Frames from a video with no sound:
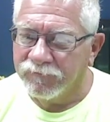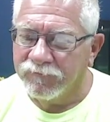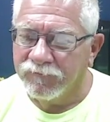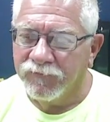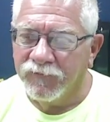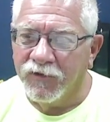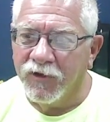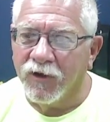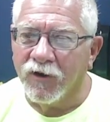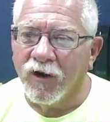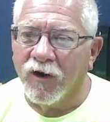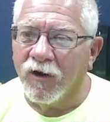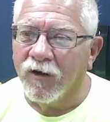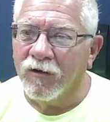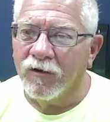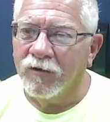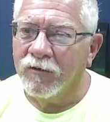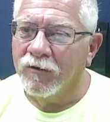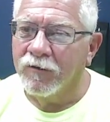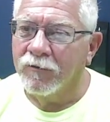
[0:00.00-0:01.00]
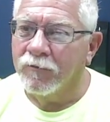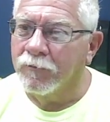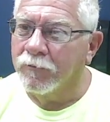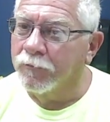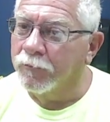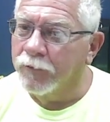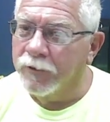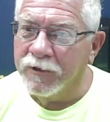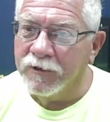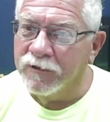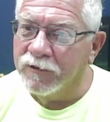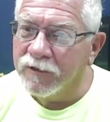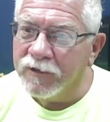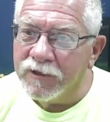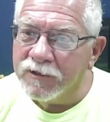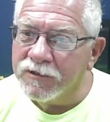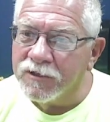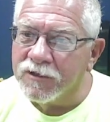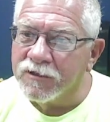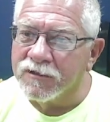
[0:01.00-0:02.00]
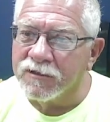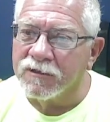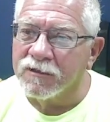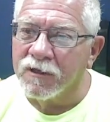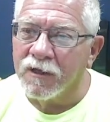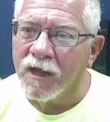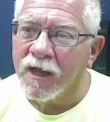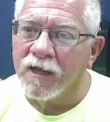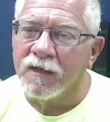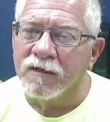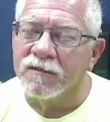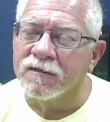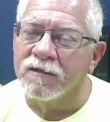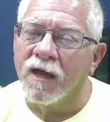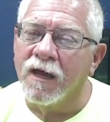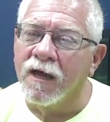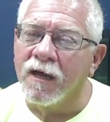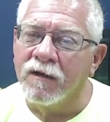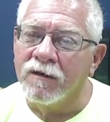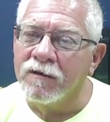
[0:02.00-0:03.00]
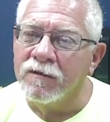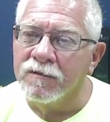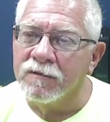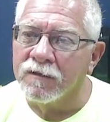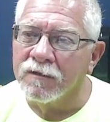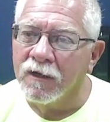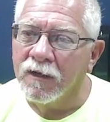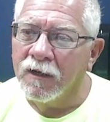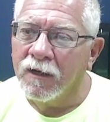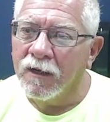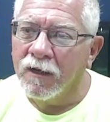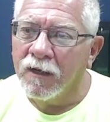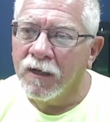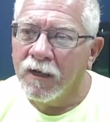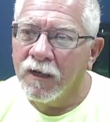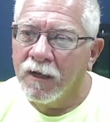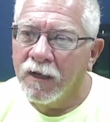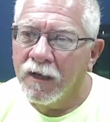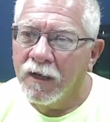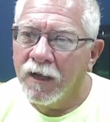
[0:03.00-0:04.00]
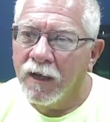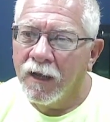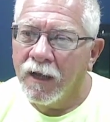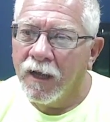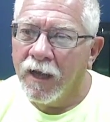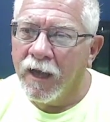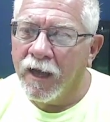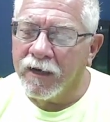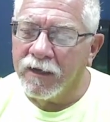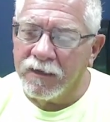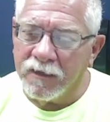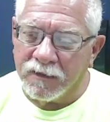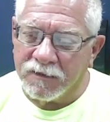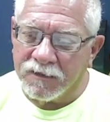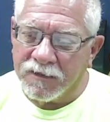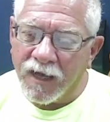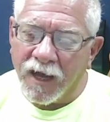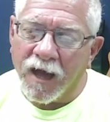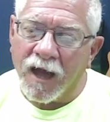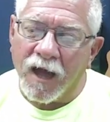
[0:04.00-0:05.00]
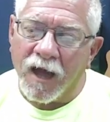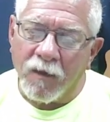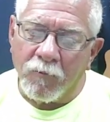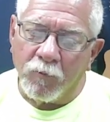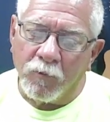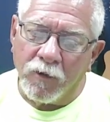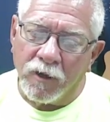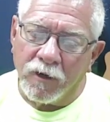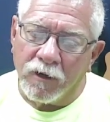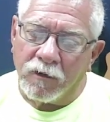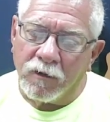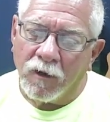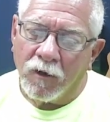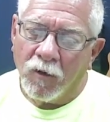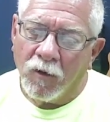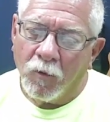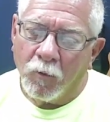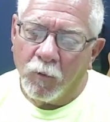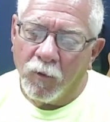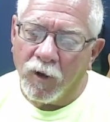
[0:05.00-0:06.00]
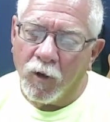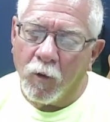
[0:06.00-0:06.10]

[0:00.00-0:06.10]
there are religious outsiders. And in a time when, when a